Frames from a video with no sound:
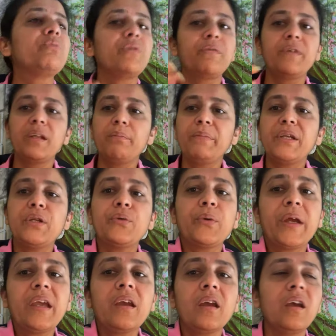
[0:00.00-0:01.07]
will be
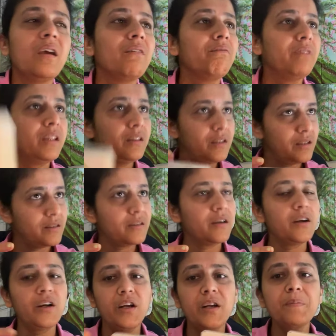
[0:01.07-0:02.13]
doing with these
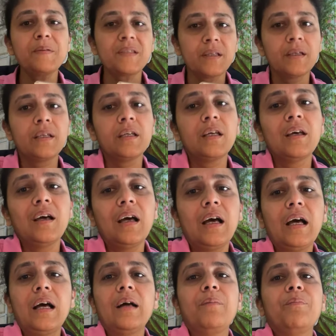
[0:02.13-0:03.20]
herbs.
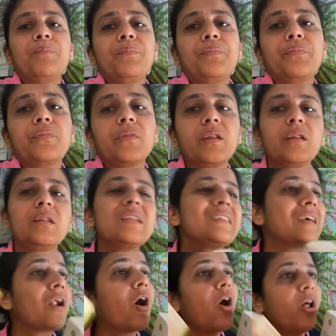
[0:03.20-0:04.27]
These are
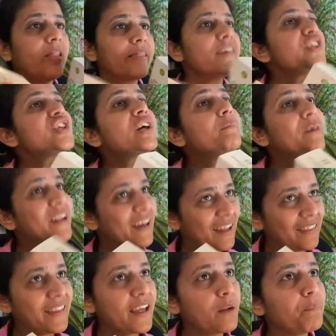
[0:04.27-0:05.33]
all the Shamana
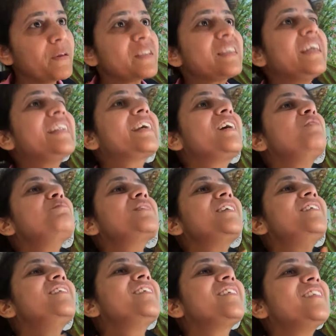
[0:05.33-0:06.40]
therapies. It comes
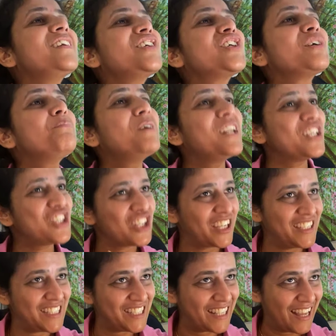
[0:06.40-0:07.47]
under the Shamana
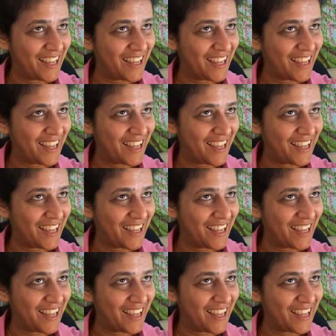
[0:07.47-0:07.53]
Chikitsa.